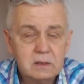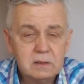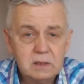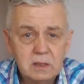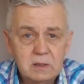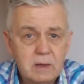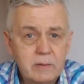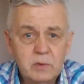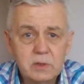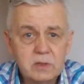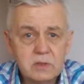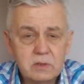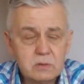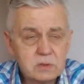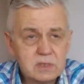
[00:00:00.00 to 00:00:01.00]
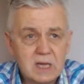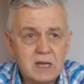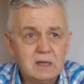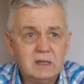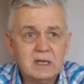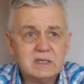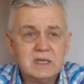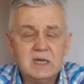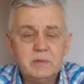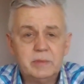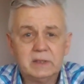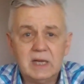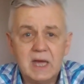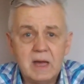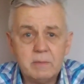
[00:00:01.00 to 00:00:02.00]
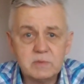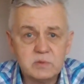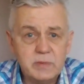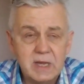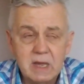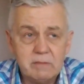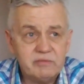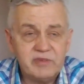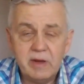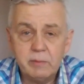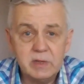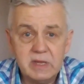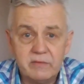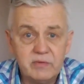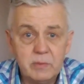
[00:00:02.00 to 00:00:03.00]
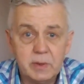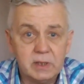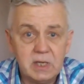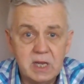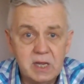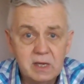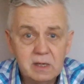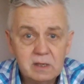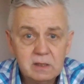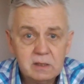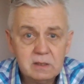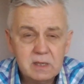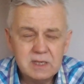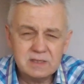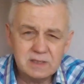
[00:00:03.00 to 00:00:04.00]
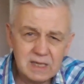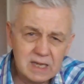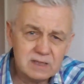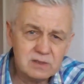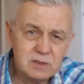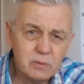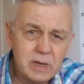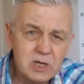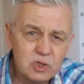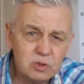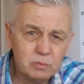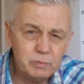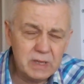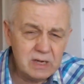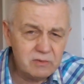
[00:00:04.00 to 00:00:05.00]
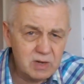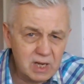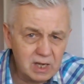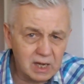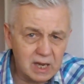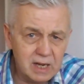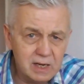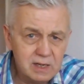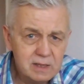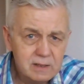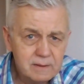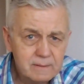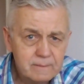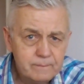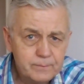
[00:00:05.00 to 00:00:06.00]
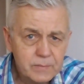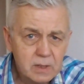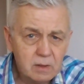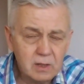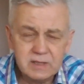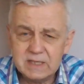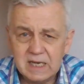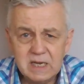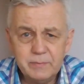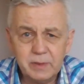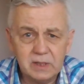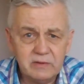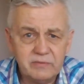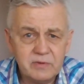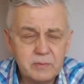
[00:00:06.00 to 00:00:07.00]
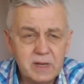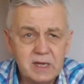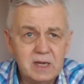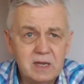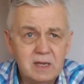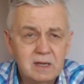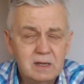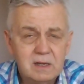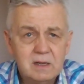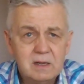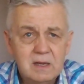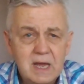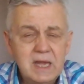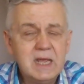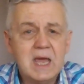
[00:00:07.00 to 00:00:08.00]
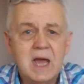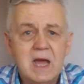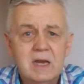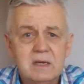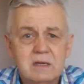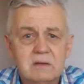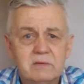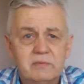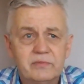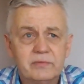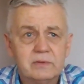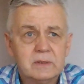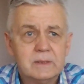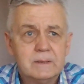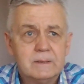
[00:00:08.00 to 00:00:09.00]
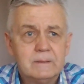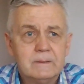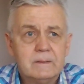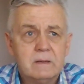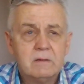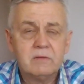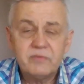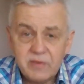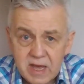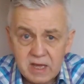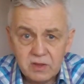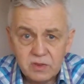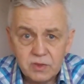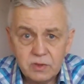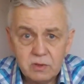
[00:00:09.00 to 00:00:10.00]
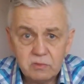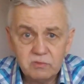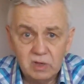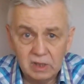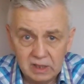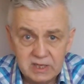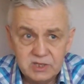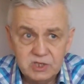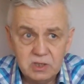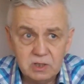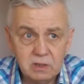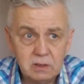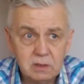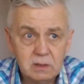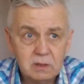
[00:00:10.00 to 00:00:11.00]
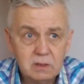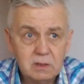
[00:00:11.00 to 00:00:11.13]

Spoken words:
You know, I'm one of those that, unless anybody harms me, I'm fine with everybody. Isn't that the way it should be, really? Unless anybody from any kind of faith, religion,